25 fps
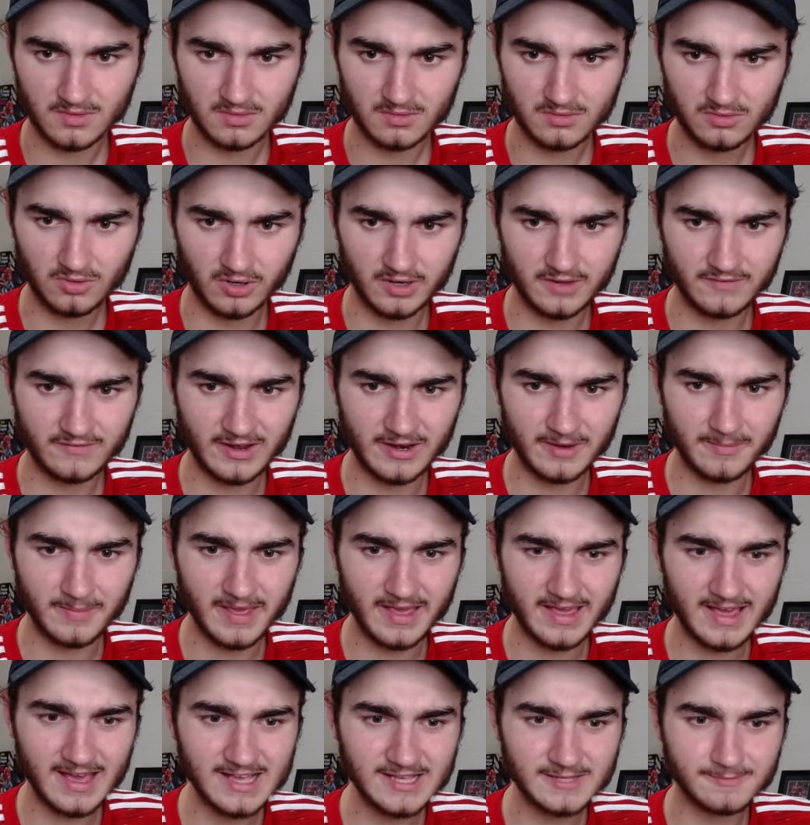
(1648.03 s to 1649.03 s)
Donny van der
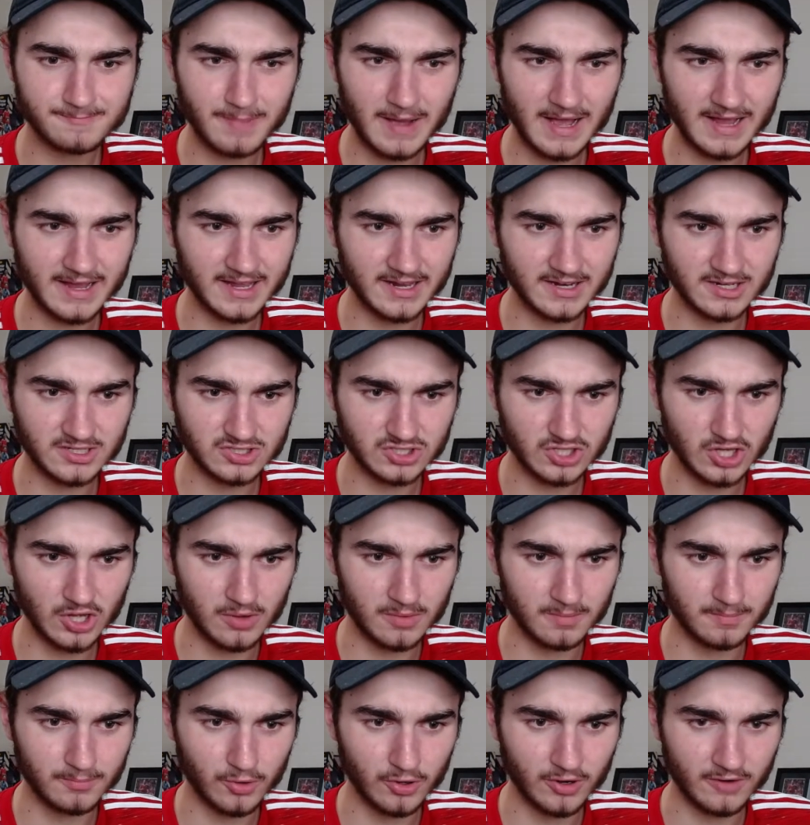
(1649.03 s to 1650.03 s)
Beek is back in the 2
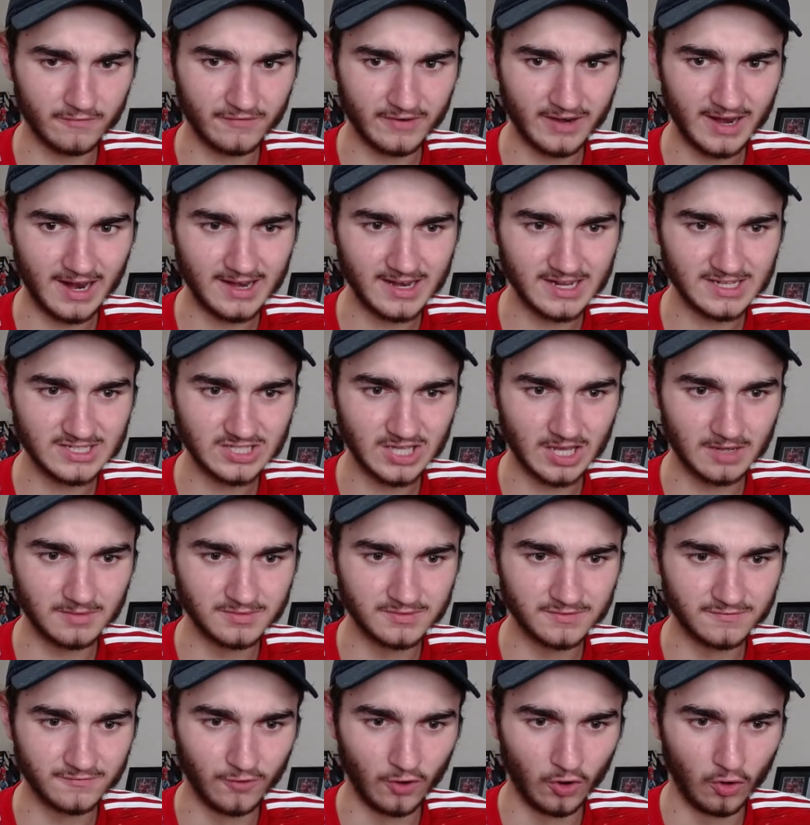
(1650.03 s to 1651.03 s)
and Bruno Fernandes comes
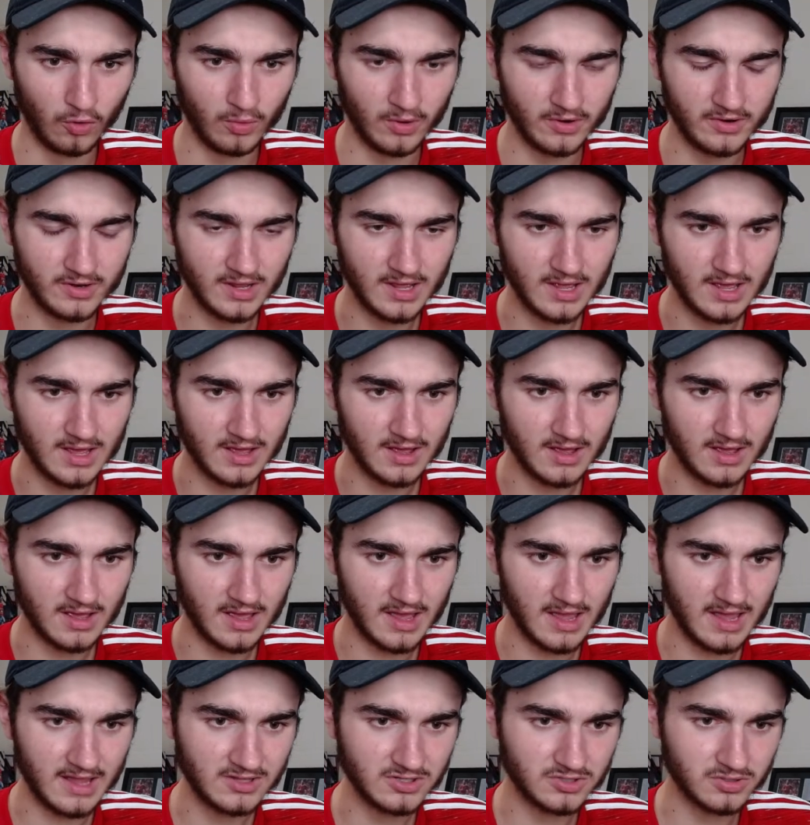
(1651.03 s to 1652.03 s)
forward
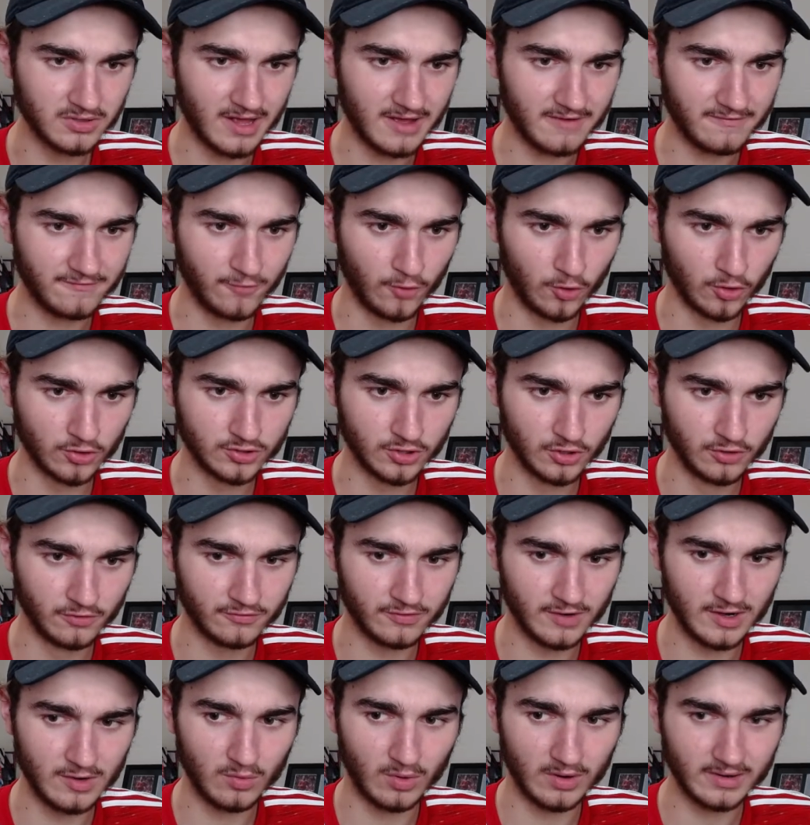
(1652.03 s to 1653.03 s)
into that
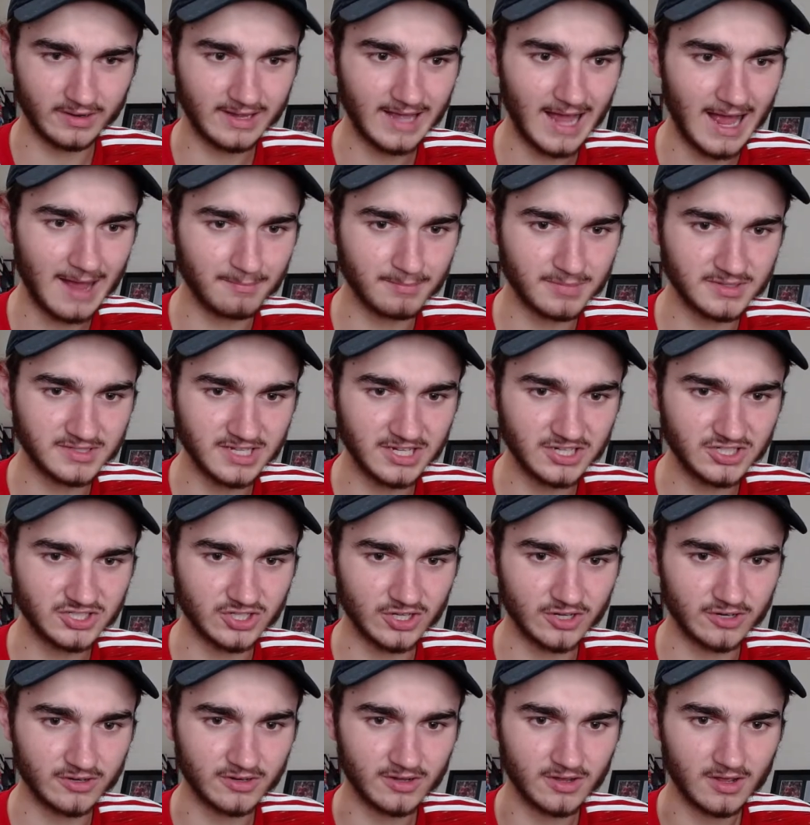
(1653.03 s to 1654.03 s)
4-2-3-1 cam
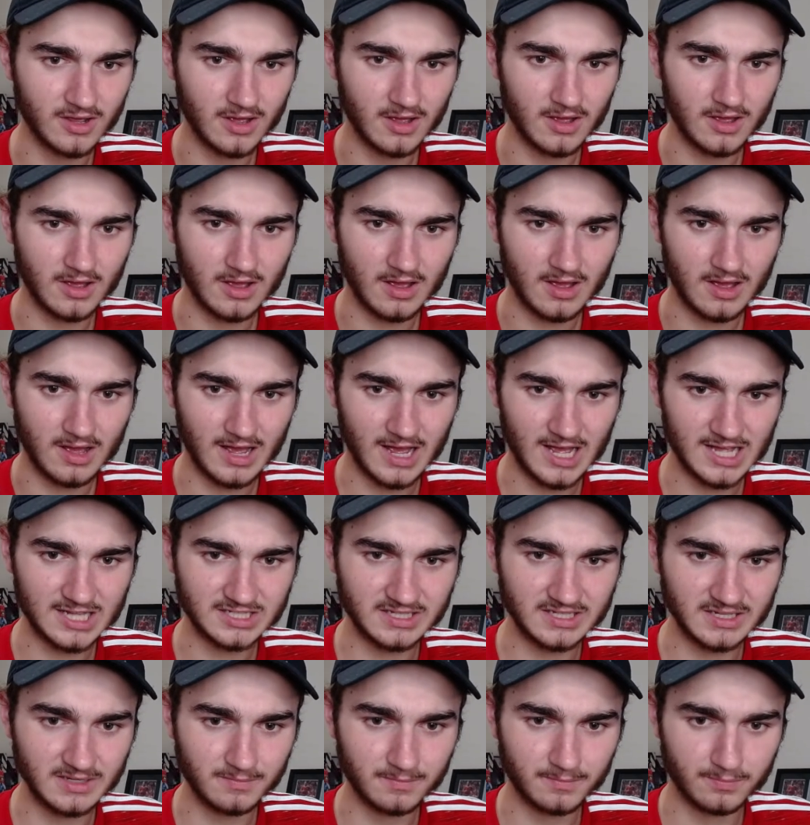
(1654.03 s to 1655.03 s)
position. As
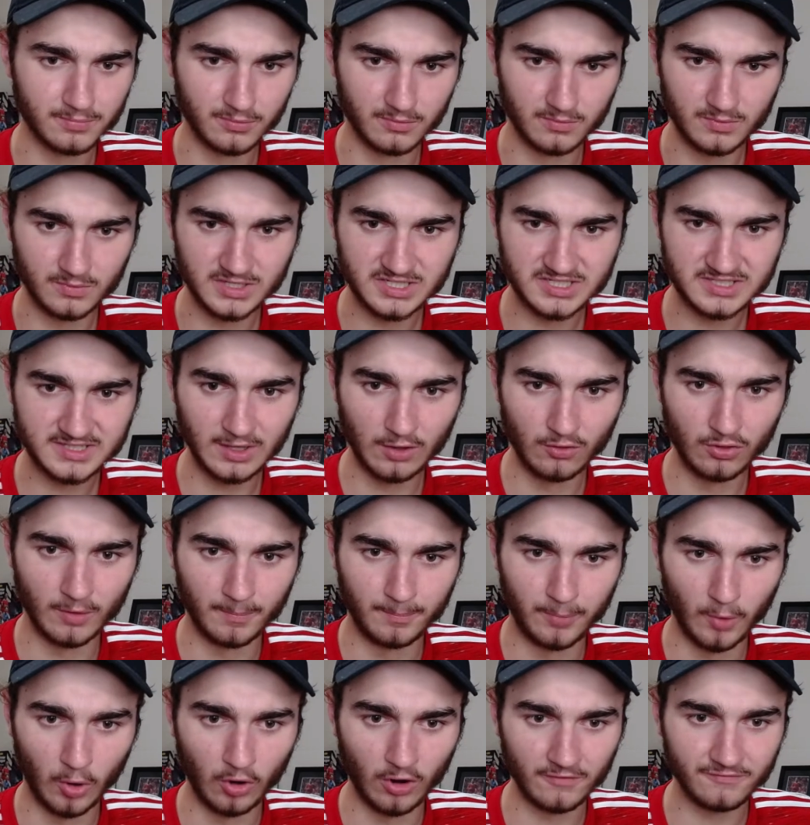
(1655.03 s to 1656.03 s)
we steal the
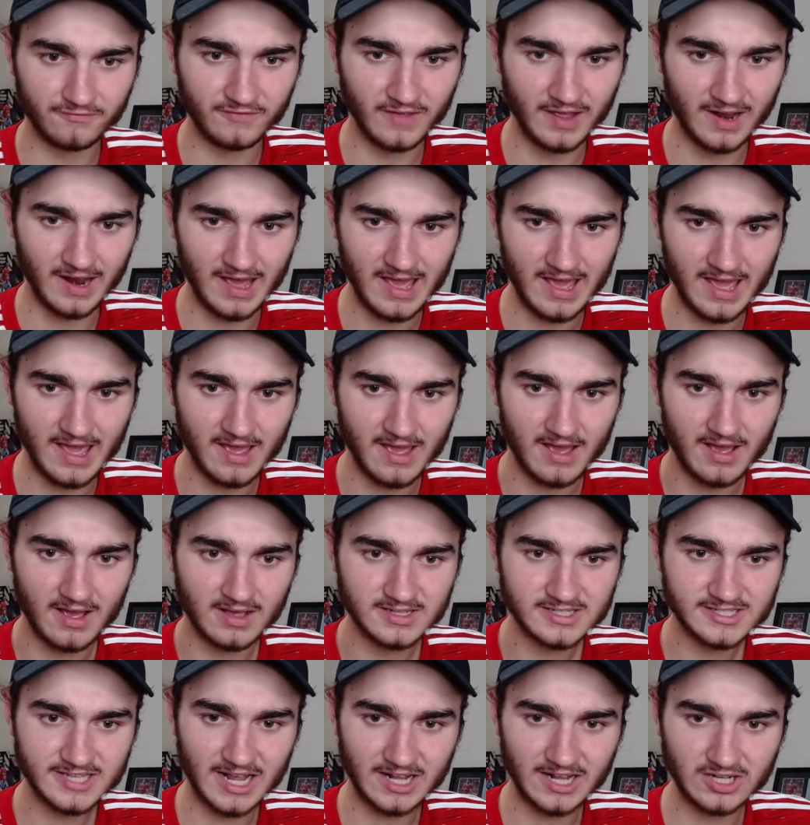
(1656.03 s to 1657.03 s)
ball off Villa here.
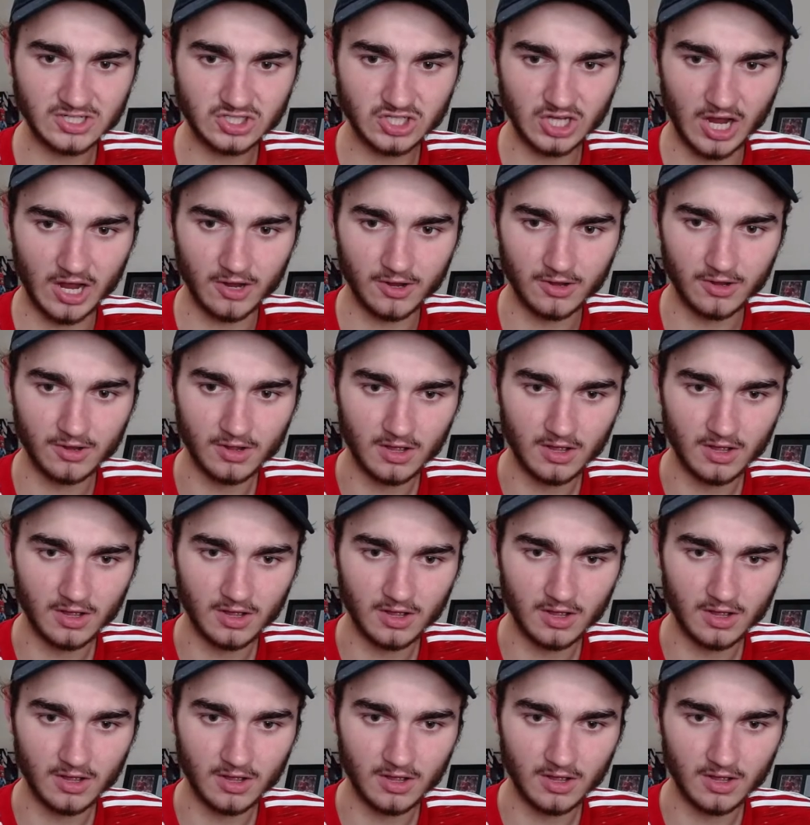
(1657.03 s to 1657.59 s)
Sancho!